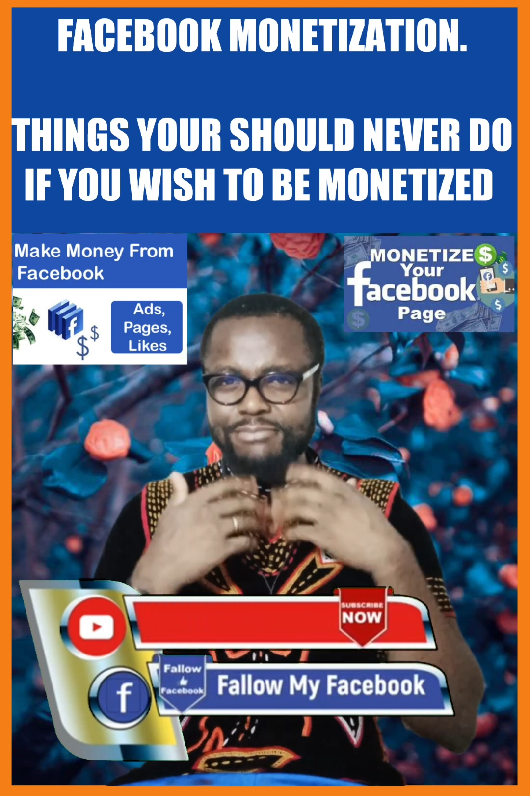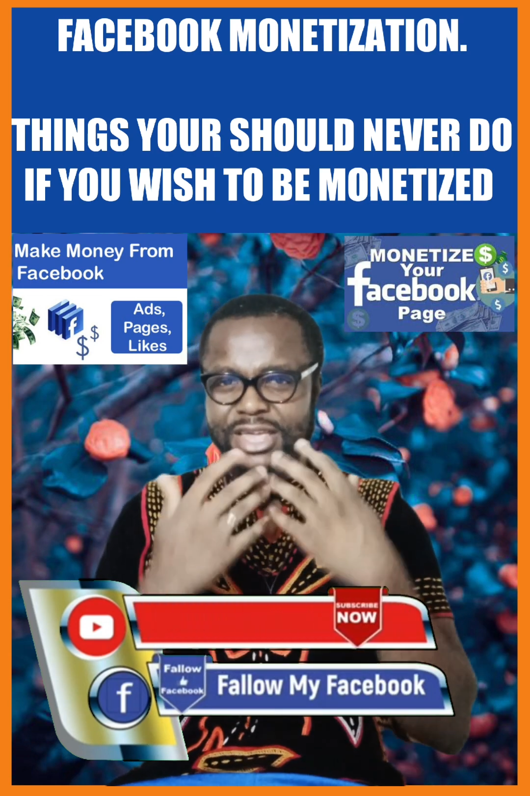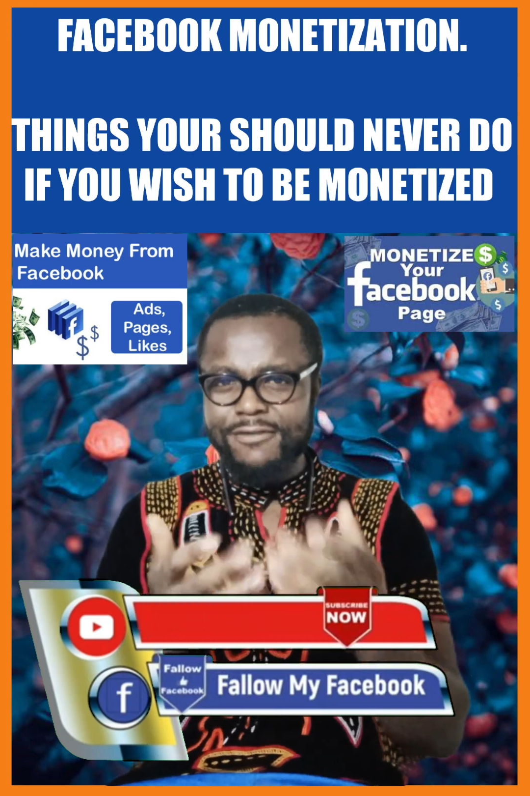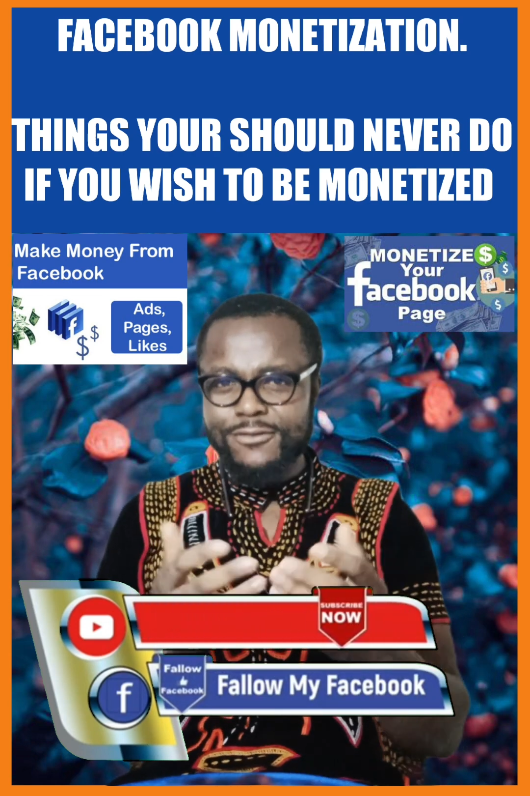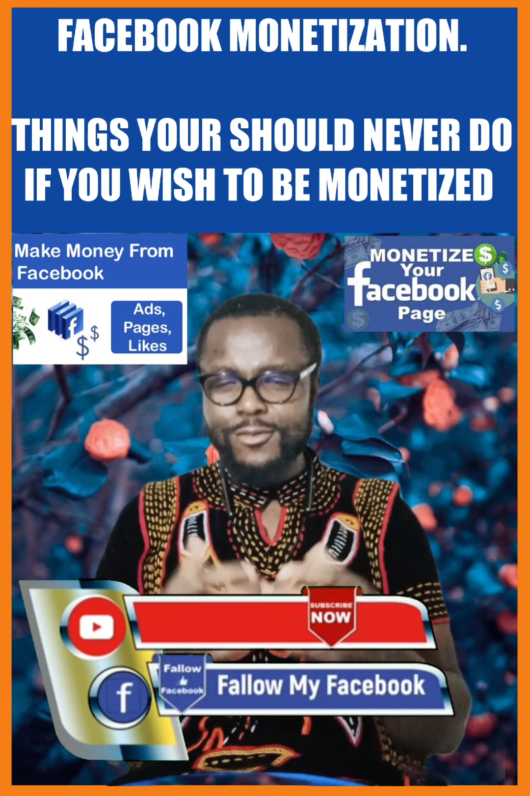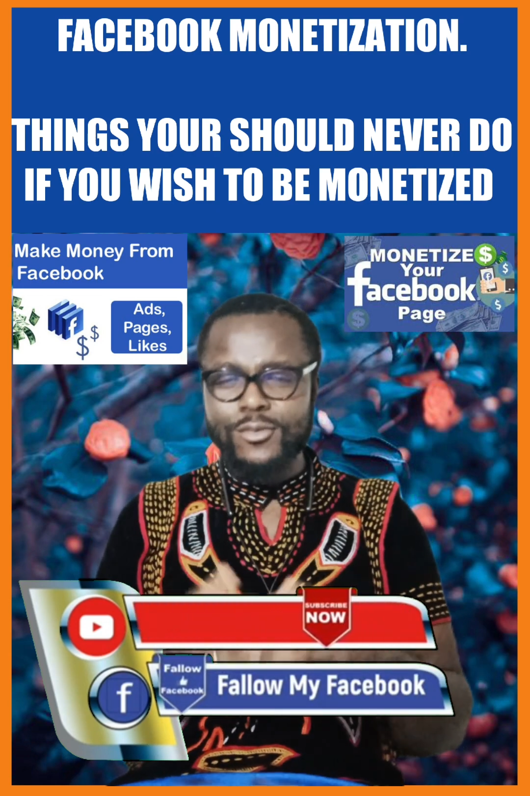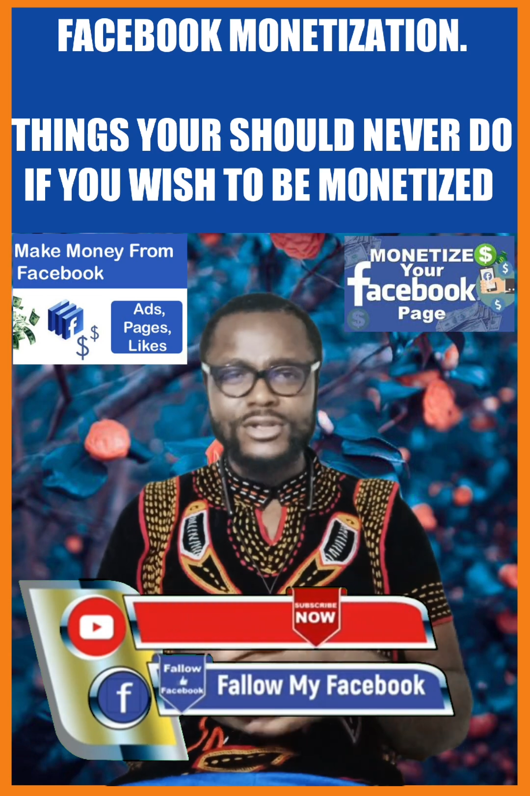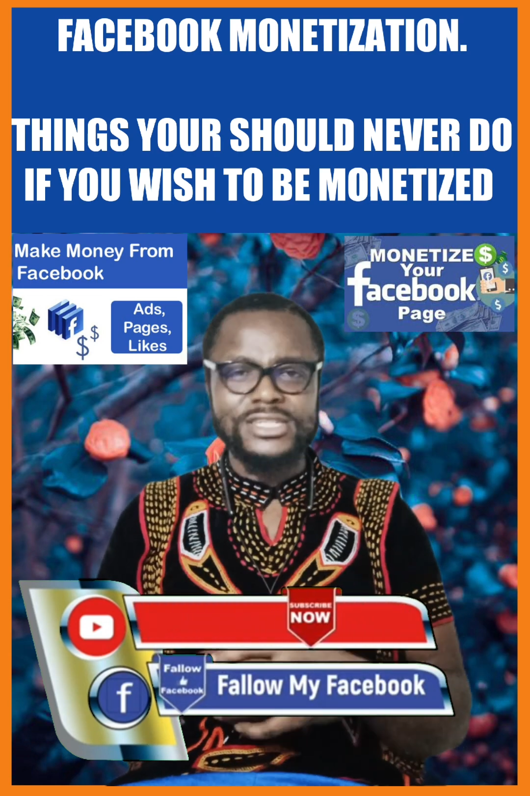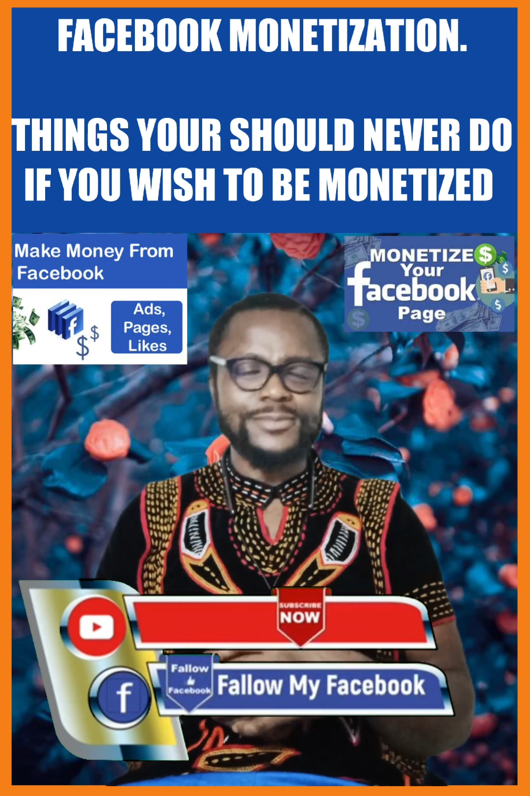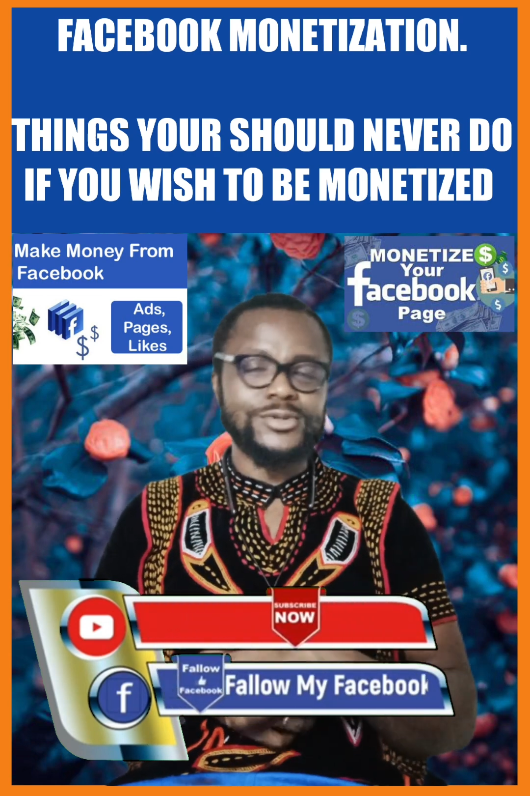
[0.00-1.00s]
give you
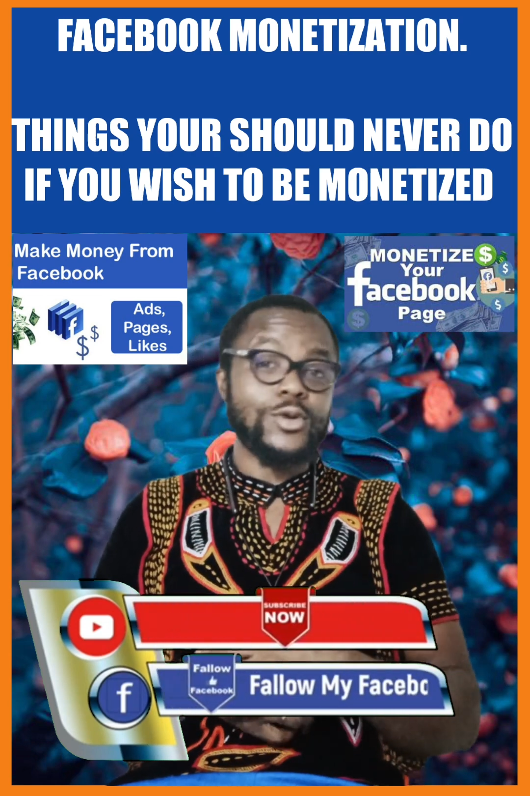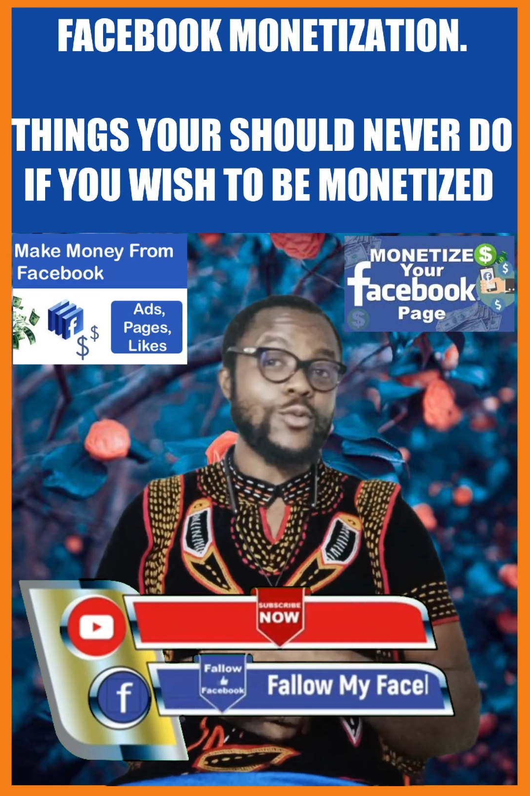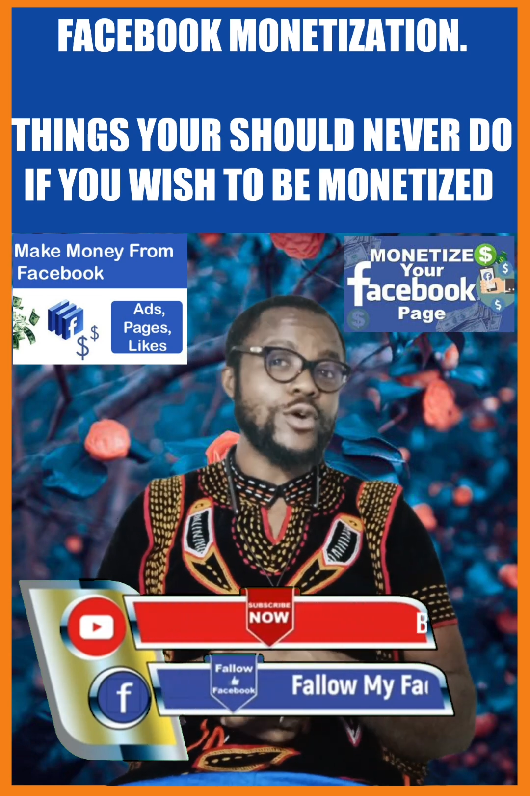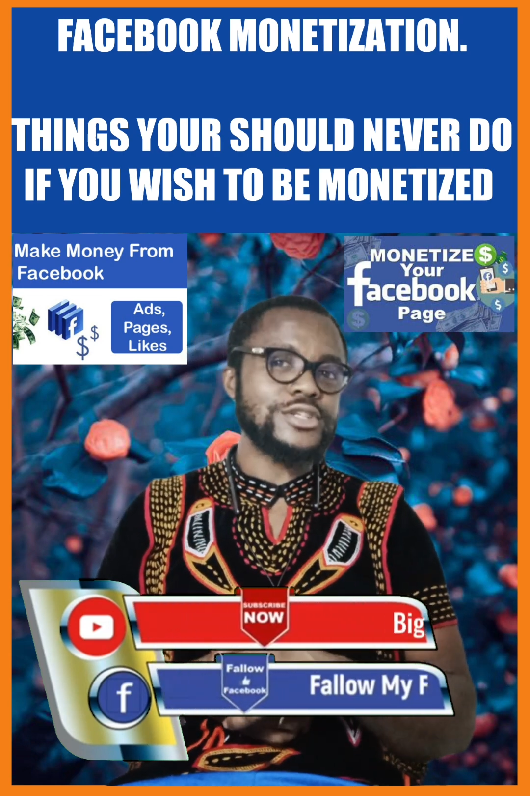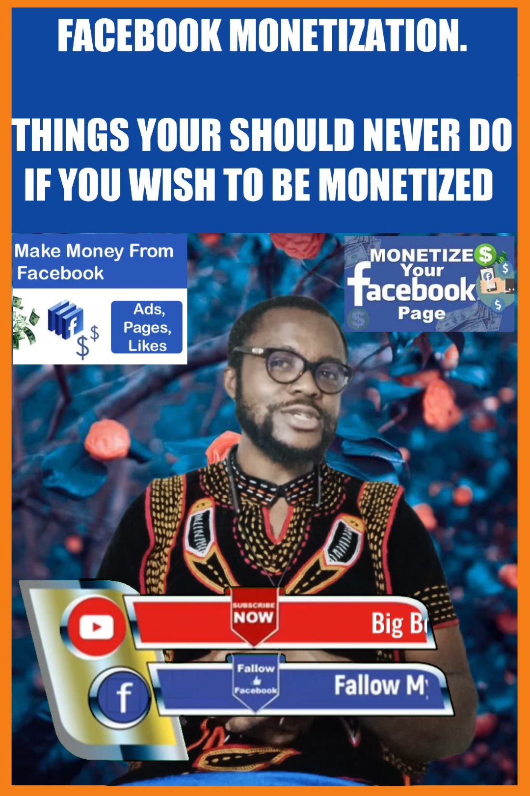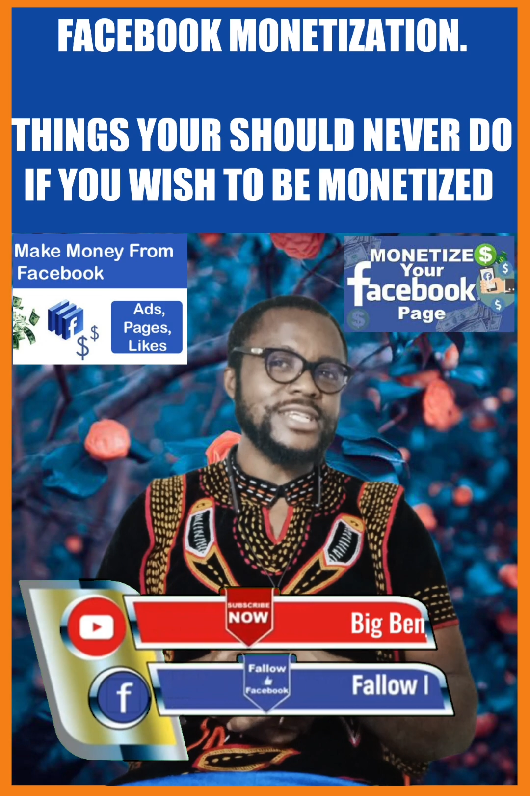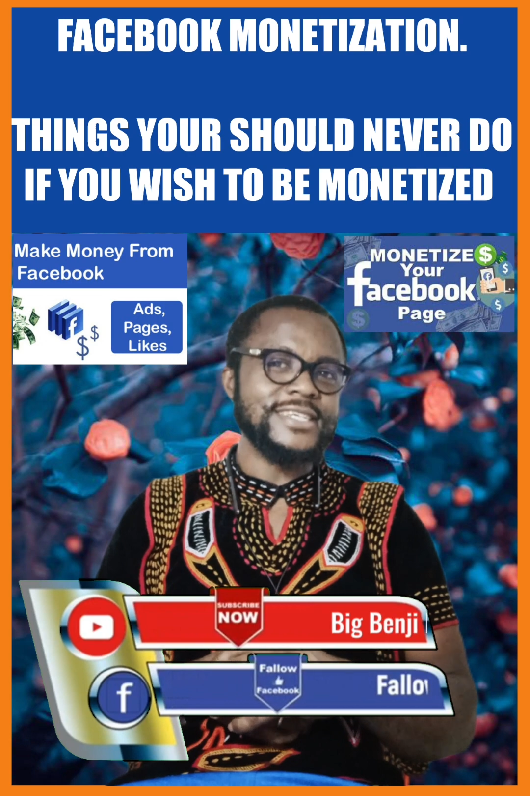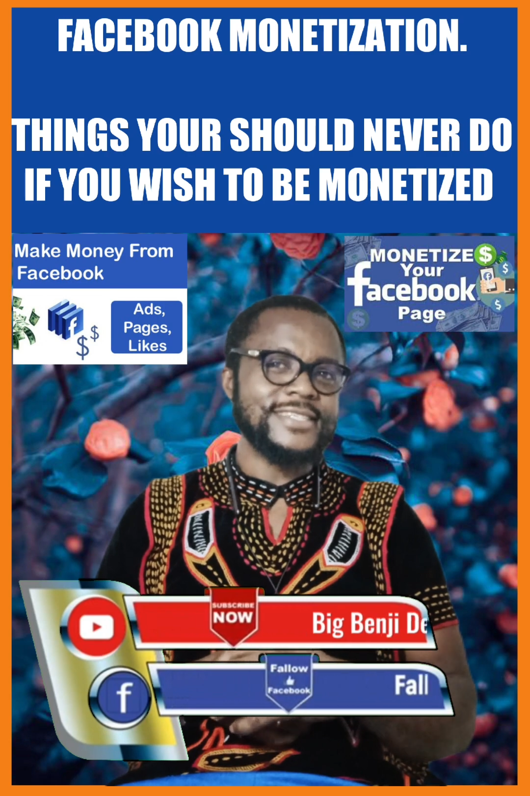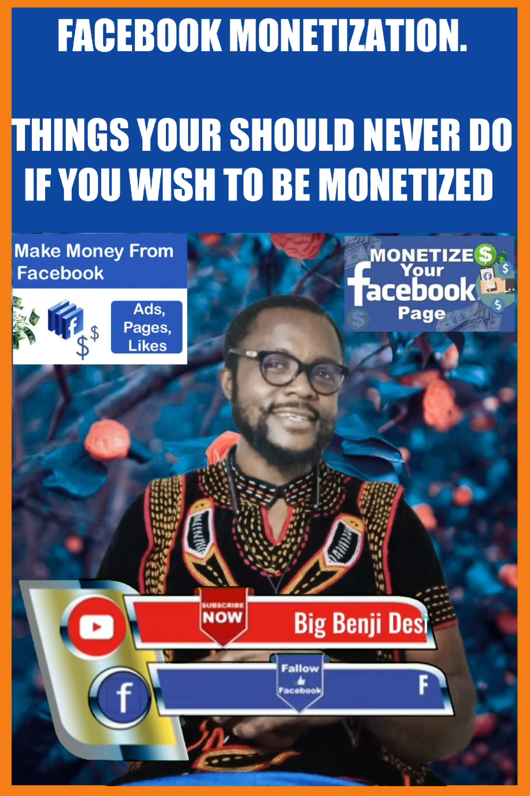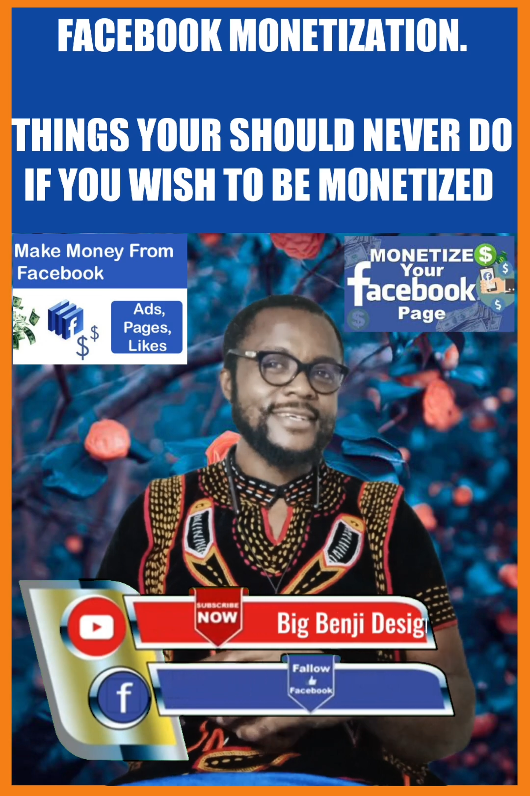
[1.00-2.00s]
more tips on what you need.